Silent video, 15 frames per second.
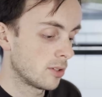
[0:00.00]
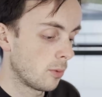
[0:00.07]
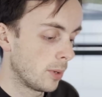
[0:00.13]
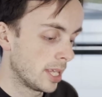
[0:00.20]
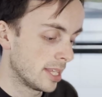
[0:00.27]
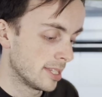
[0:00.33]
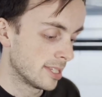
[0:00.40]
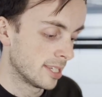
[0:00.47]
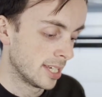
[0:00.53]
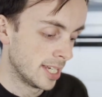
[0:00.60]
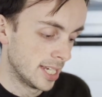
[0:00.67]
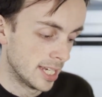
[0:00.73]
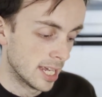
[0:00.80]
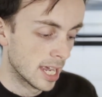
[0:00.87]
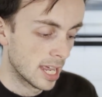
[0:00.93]
we can
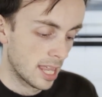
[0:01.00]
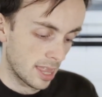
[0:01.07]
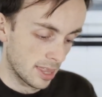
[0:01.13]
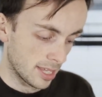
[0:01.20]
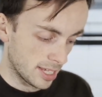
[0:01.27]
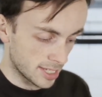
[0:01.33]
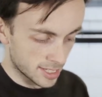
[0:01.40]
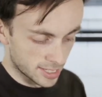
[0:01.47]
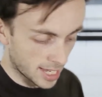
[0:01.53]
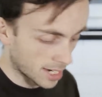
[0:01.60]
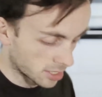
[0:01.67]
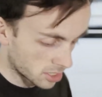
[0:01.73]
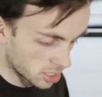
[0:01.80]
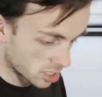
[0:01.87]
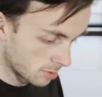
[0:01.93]
see the
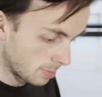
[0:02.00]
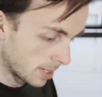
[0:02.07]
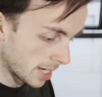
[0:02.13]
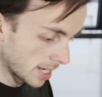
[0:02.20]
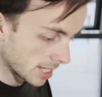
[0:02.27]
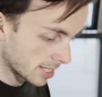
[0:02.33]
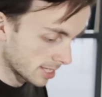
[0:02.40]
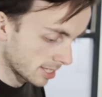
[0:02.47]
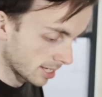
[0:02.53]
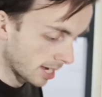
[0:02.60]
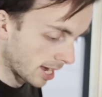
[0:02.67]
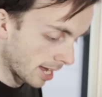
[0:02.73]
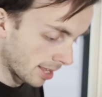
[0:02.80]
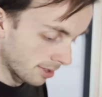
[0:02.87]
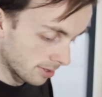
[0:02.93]
sector splits
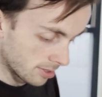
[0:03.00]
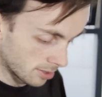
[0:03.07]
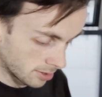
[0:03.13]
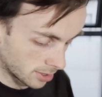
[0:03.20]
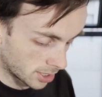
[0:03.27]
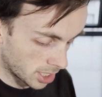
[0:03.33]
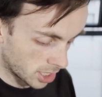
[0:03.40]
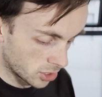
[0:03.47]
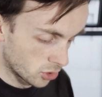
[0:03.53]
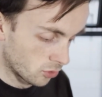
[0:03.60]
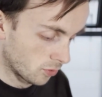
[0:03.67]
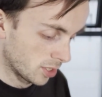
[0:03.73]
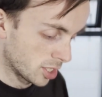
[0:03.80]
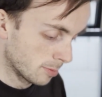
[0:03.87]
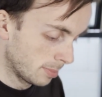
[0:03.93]
and the
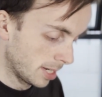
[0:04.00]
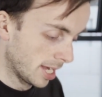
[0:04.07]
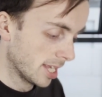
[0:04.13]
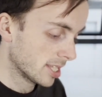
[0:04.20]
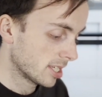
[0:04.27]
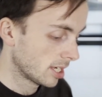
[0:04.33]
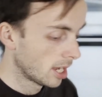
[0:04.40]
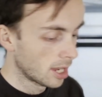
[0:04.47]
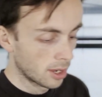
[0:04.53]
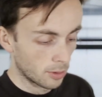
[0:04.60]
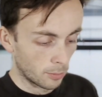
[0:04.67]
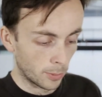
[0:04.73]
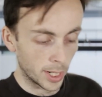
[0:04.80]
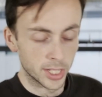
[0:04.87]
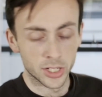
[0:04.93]
country splits,
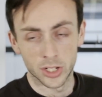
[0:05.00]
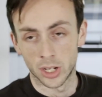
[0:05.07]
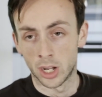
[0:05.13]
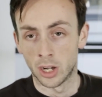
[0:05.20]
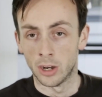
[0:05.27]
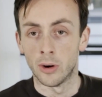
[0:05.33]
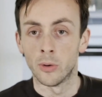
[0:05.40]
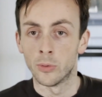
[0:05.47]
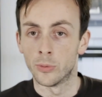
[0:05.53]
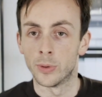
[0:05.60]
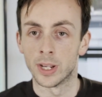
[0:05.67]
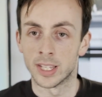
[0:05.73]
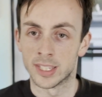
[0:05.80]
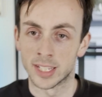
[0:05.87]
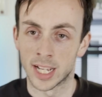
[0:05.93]
which are all
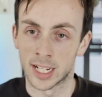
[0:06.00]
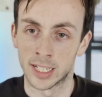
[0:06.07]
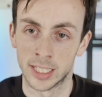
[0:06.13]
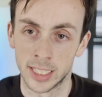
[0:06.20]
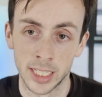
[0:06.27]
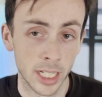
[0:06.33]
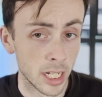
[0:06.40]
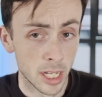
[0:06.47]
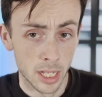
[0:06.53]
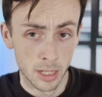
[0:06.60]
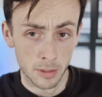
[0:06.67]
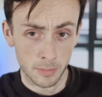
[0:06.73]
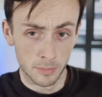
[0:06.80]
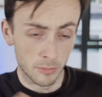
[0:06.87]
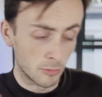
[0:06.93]
exactly
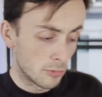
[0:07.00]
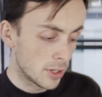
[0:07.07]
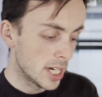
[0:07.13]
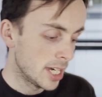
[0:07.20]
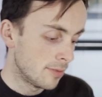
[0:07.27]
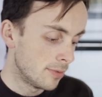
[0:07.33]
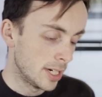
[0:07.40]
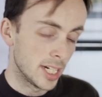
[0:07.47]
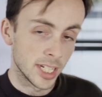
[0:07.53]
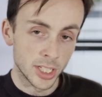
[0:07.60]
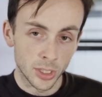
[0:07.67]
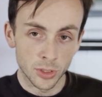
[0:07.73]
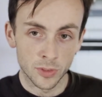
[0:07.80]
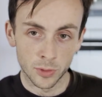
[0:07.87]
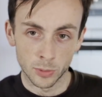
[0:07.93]
really, really
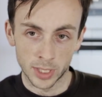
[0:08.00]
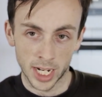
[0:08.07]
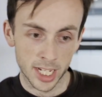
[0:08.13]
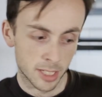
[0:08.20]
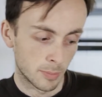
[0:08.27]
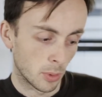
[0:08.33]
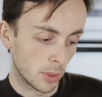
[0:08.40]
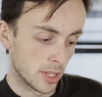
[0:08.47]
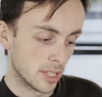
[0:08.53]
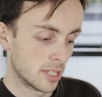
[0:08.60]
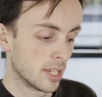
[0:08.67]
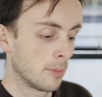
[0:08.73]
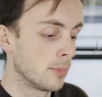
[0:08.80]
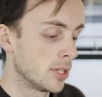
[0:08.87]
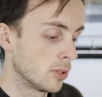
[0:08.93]
useful data points.
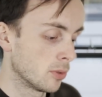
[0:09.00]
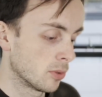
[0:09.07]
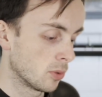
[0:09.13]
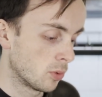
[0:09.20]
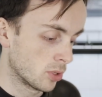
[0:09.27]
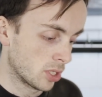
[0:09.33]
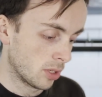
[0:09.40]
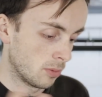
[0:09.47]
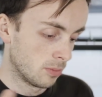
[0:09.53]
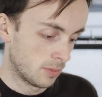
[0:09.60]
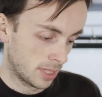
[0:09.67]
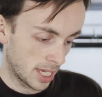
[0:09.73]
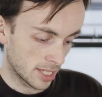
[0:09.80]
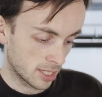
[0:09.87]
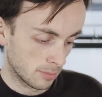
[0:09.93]
And we also
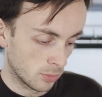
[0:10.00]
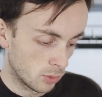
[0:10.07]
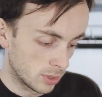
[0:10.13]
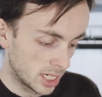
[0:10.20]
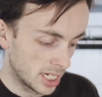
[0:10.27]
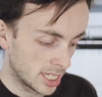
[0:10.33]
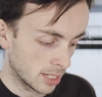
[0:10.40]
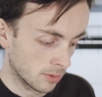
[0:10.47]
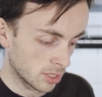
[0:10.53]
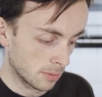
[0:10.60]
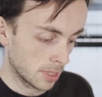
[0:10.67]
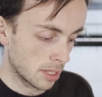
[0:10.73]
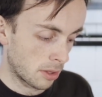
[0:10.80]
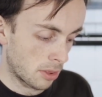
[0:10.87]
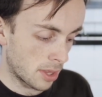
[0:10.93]
get some more details on the
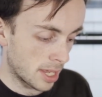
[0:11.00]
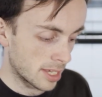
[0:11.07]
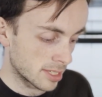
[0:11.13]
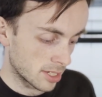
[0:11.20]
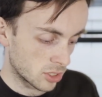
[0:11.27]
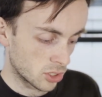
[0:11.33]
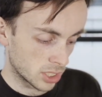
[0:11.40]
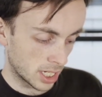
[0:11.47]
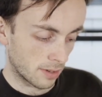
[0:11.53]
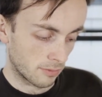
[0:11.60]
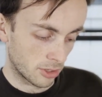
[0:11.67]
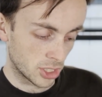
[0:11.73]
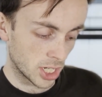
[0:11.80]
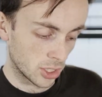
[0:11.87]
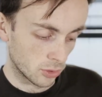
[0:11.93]
other things, such as
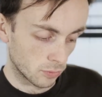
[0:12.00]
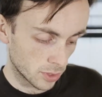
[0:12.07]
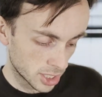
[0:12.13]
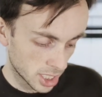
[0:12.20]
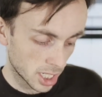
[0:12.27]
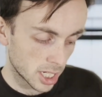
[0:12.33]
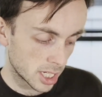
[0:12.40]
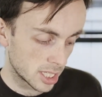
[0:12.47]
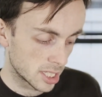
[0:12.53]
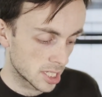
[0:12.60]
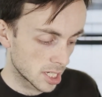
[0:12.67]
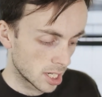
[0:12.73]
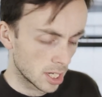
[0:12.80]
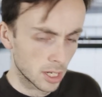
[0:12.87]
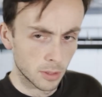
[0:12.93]
average annual returns,
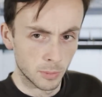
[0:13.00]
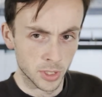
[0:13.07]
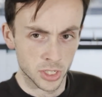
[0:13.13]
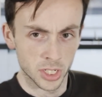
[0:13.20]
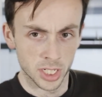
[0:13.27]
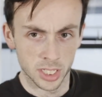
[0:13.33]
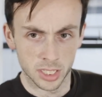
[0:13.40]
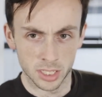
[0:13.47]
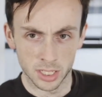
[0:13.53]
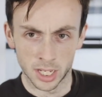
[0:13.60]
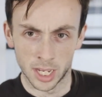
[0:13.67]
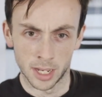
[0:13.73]
which is